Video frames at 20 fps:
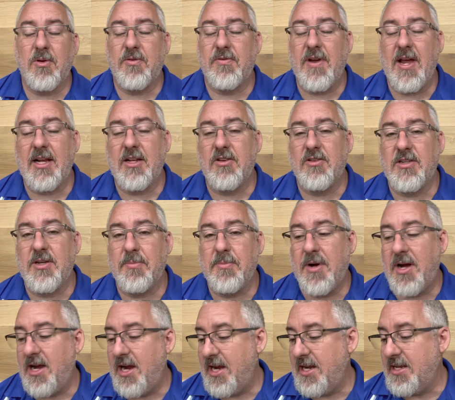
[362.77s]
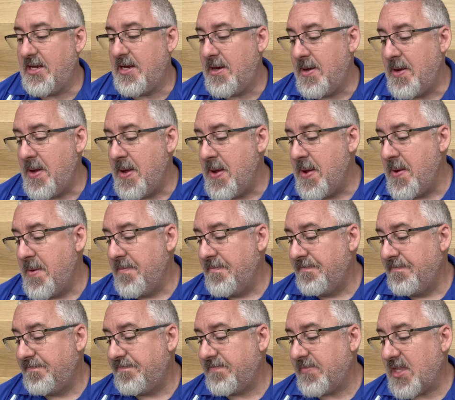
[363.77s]
factors in mind.
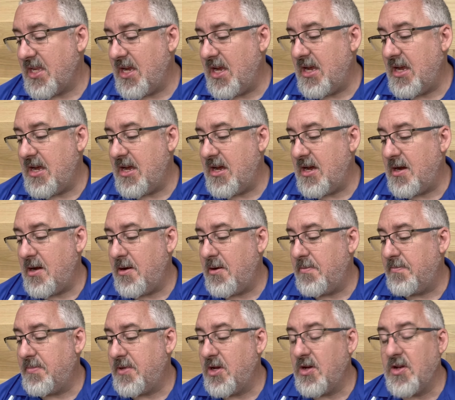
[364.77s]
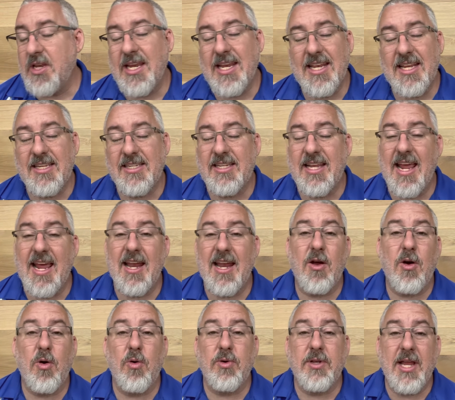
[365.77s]
Do you need to stay at a
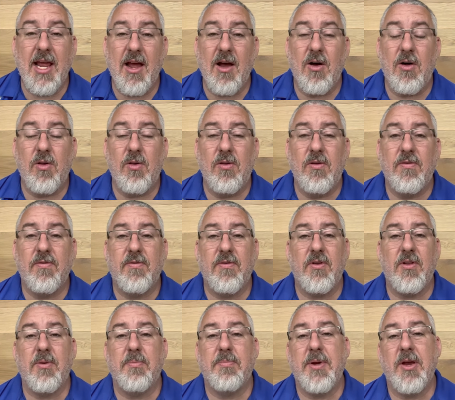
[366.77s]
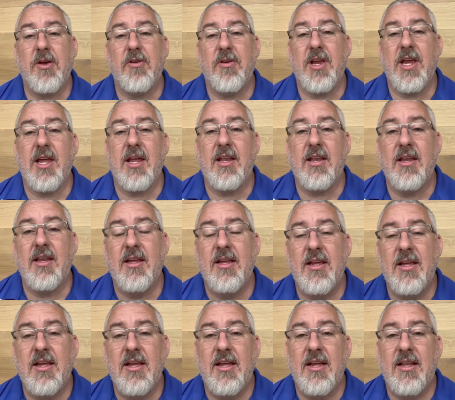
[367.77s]
hotel for the period?
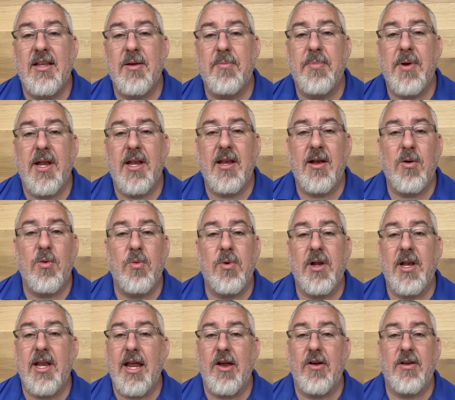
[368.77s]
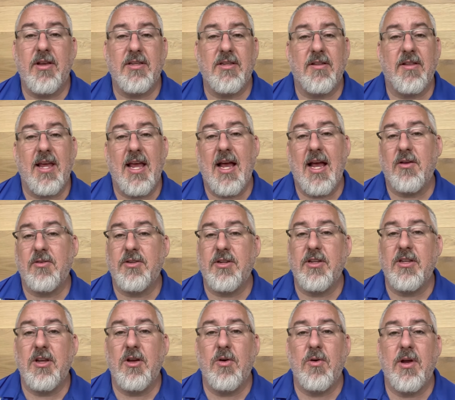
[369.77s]
Depending on what areas of the house you're
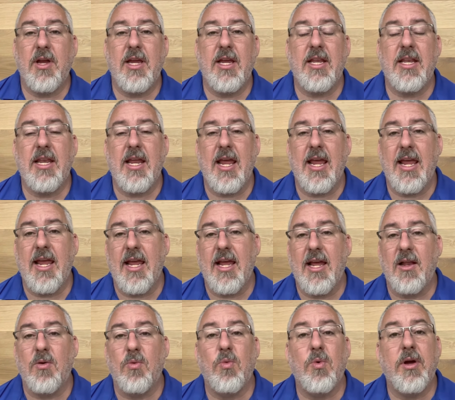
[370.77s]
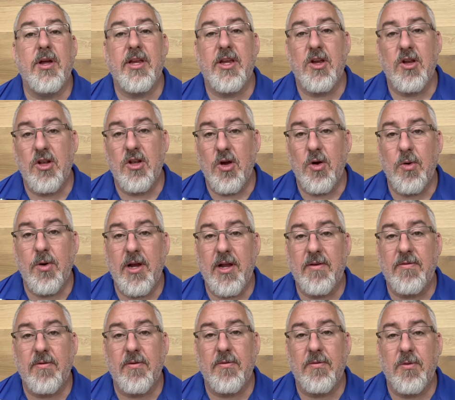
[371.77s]
doing and what you're doing
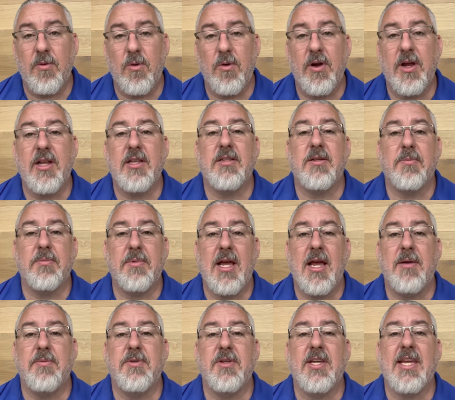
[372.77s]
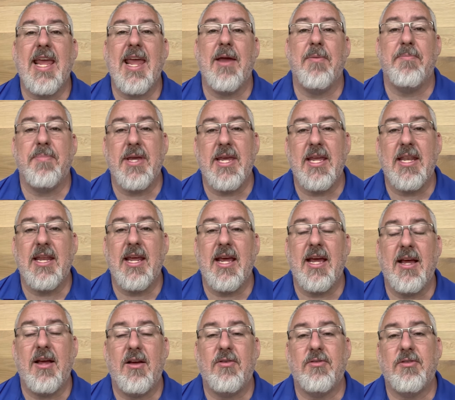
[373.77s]
for flooring, sometimes you can't be in the
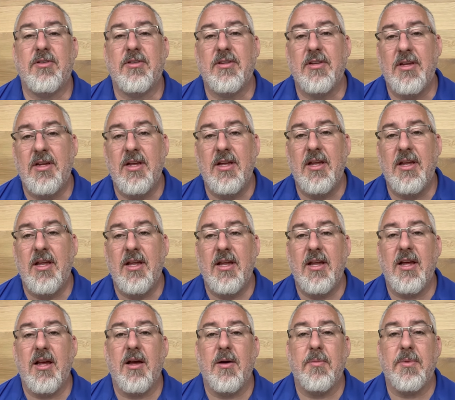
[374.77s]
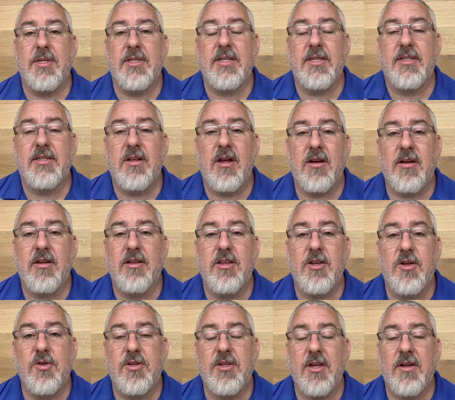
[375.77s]
house. It's just not
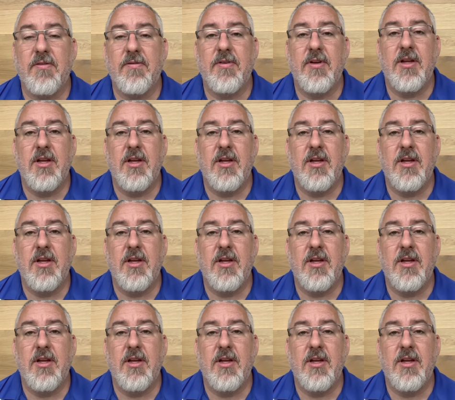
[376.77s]
conducive.